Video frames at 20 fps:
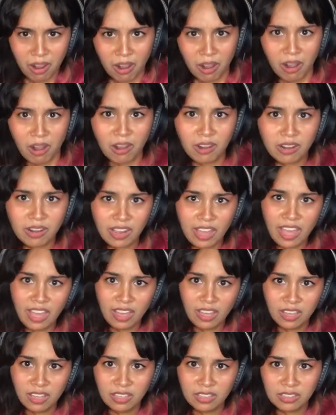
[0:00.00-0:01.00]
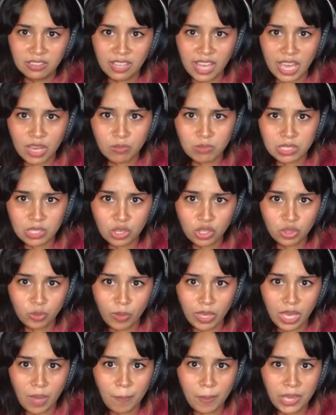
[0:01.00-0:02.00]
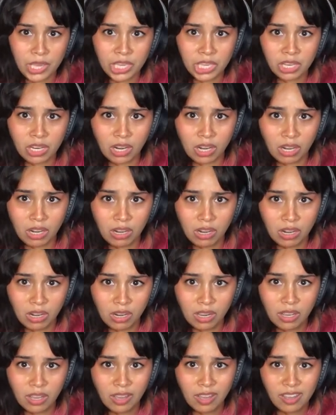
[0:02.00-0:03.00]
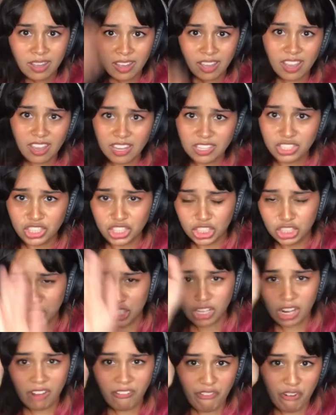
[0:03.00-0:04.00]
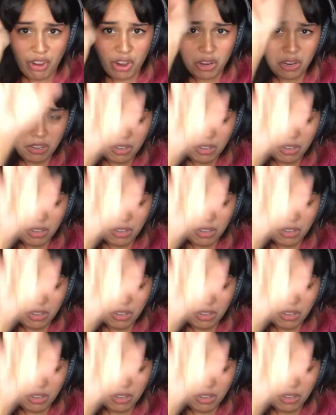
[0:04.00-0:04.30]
her leg was all the way up here, and she took off her